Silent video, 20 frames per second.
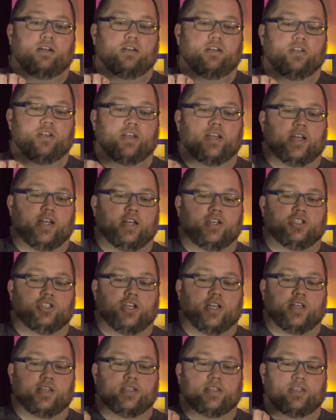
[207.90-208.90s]
You can
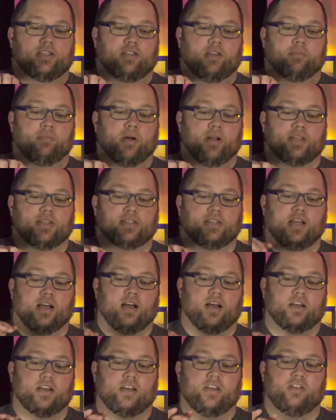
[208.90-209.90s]
adjust the
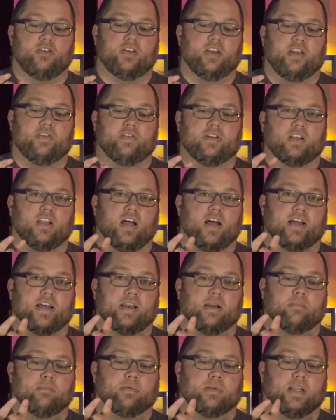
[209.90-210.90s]
buttstock. You can even lock it
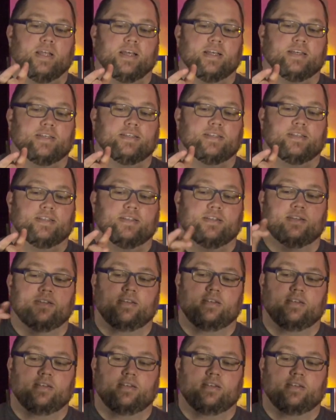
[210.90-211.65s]
in place.